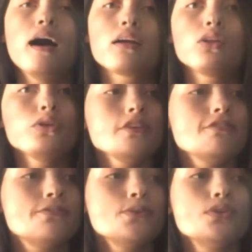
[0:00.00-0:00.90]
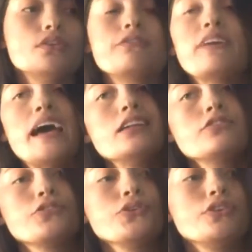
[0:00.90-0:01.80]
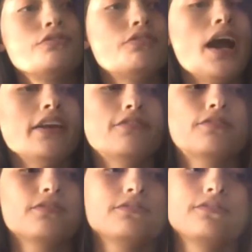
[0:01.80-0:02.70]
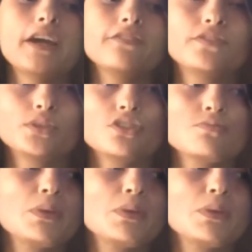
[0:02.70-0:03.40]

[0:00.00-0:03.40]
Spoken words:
gluten food, fast food, fried foods,